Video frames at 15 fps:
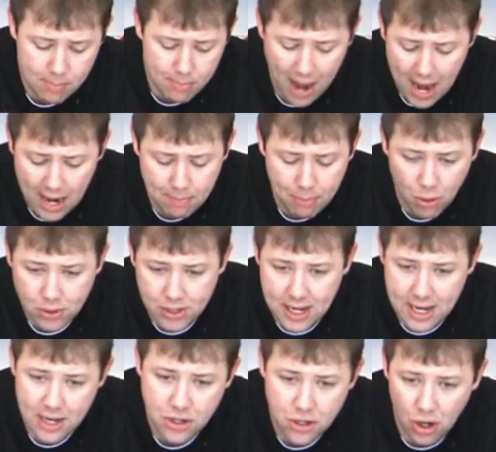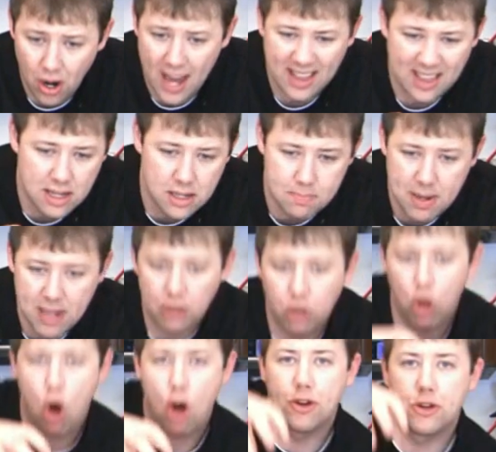egg proteins are like this big
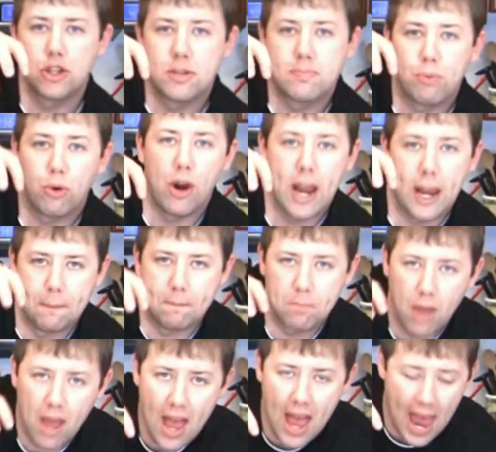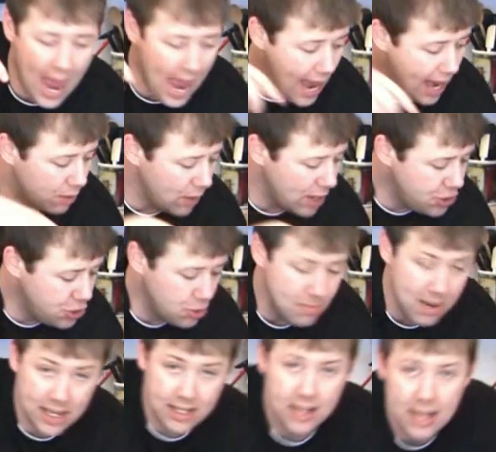long spring. And as you
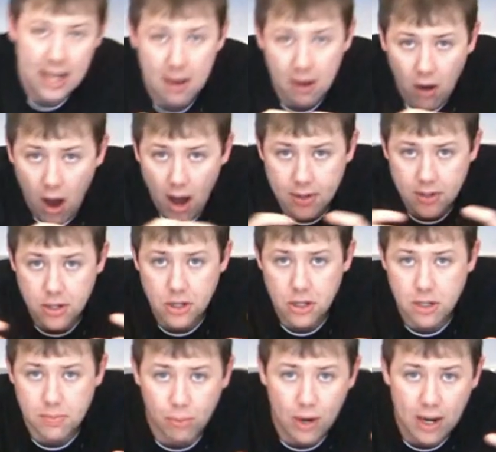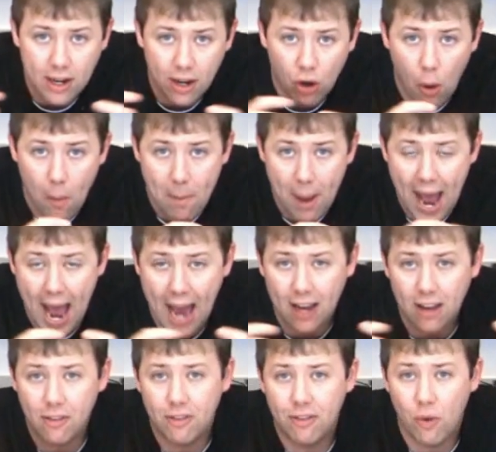mix it, it causes the spring to go
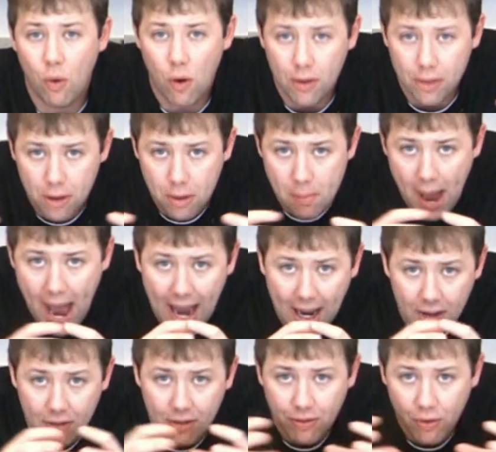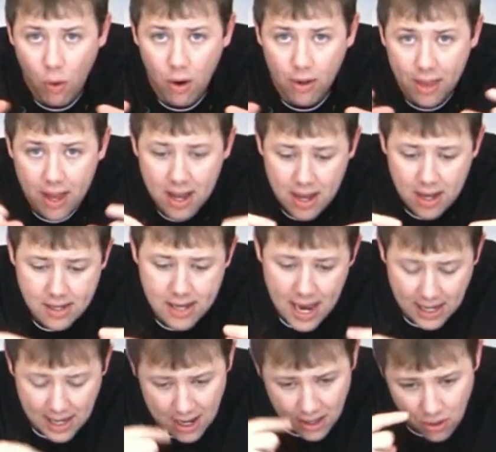back and forth and back and forth,
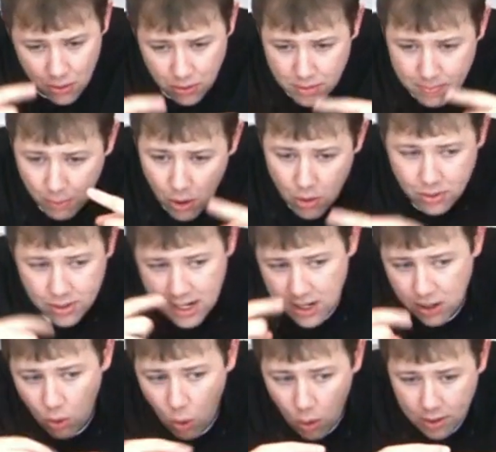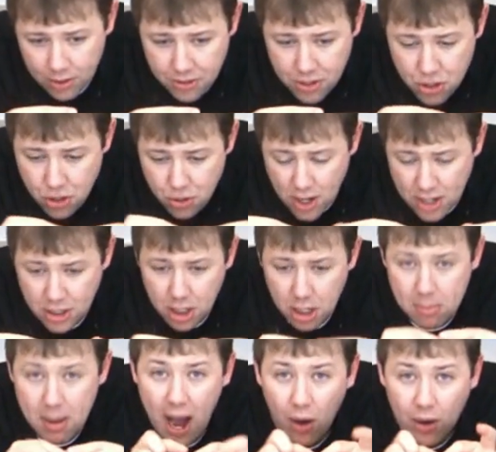taking those protein coils and stretching
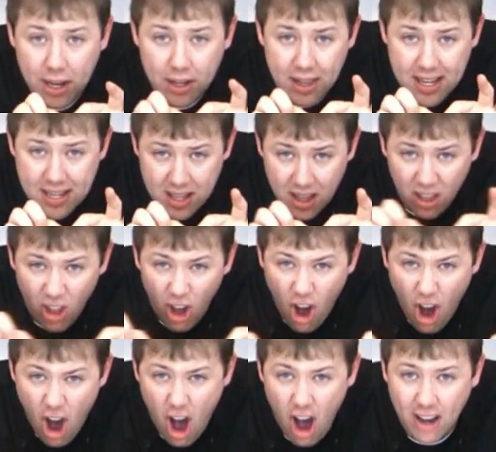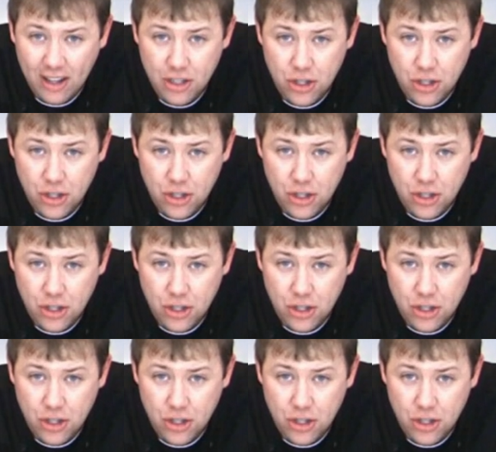them out into these long